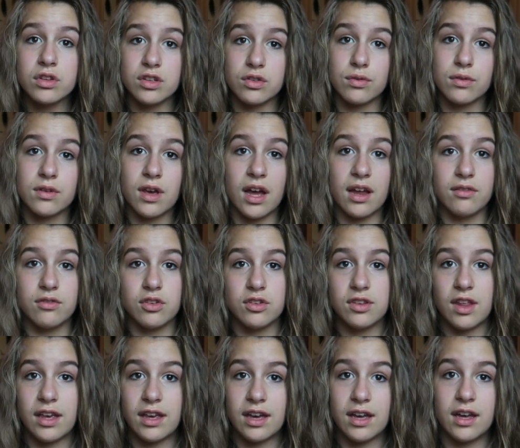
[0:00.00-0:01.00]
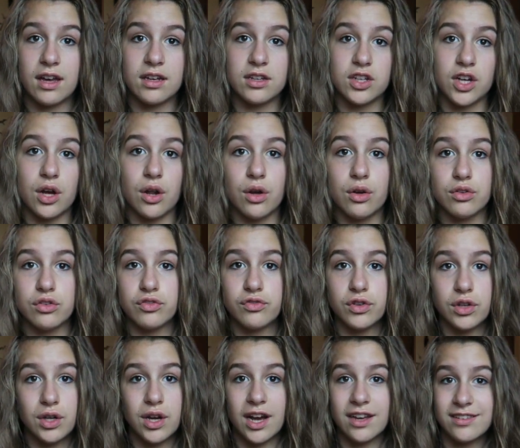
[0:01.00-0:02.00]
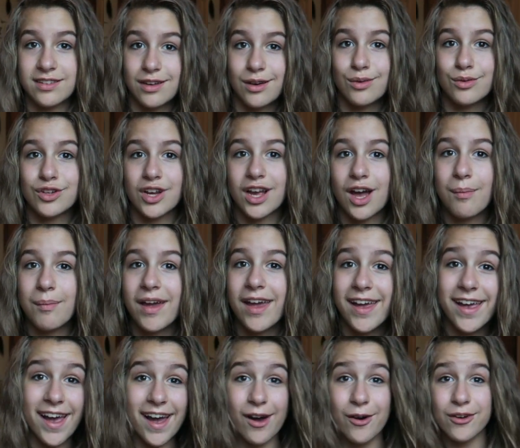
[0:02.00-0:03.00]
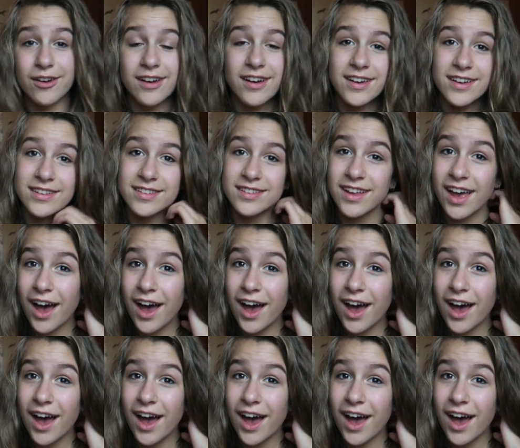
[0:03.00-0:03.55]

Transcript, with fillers: This was kind of just like a shout out for you guys to go check out my account, because